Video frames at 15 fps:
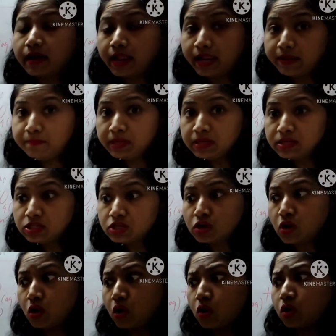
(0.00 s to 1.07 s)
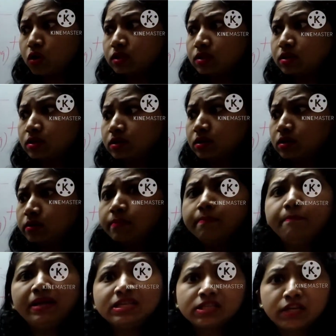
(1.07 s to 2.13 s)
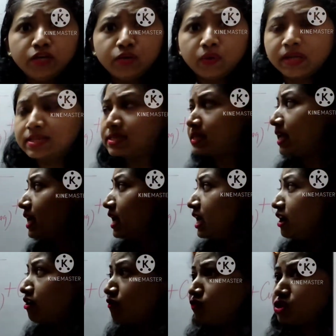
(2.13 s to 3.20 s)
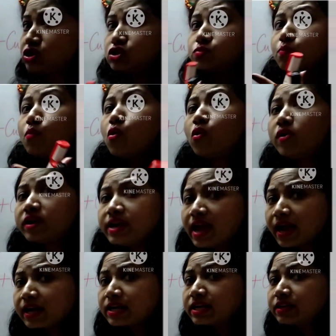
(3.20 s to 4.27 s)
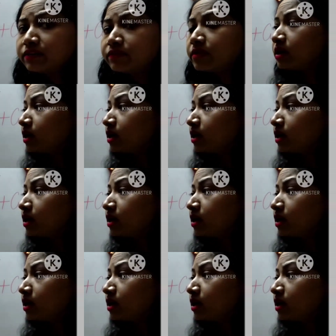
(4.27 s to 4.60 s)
element or the metal, you can say, which is more reactive